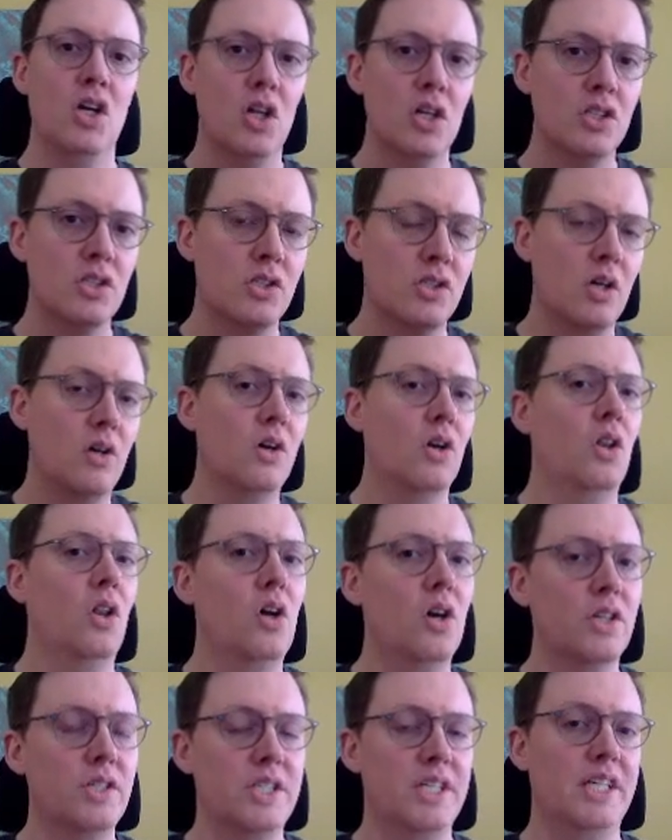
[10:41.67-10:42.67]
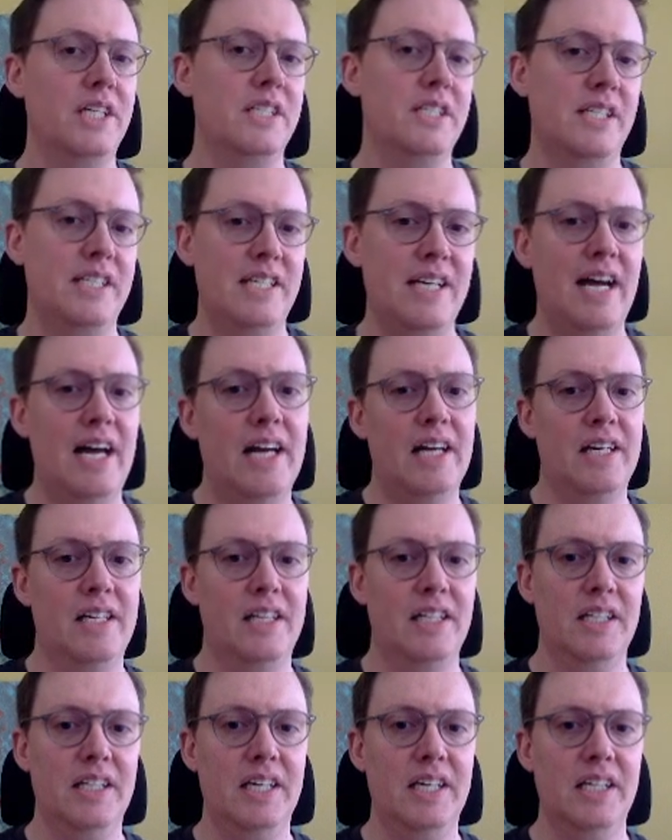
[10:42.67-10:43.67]
start launching his attack on
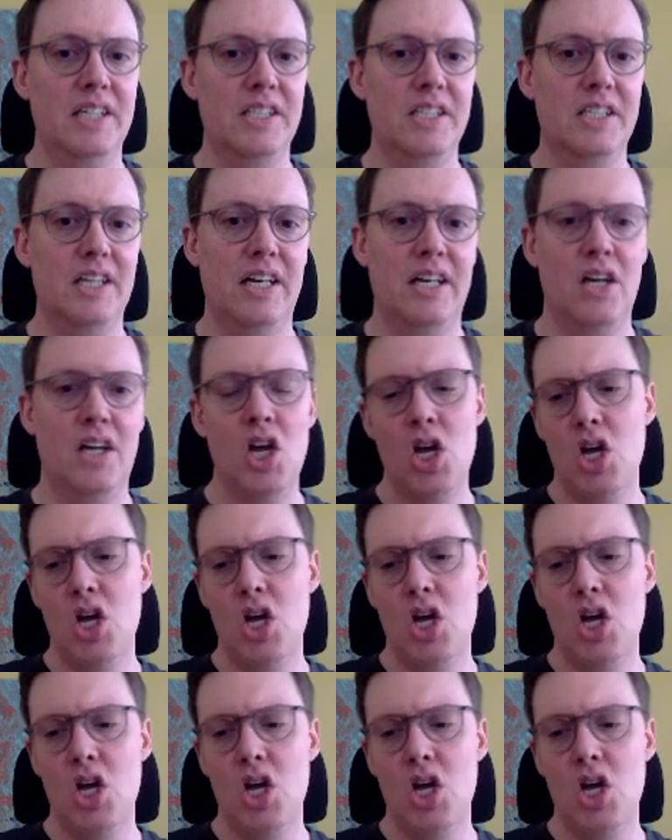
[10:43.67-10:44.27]
the king's side.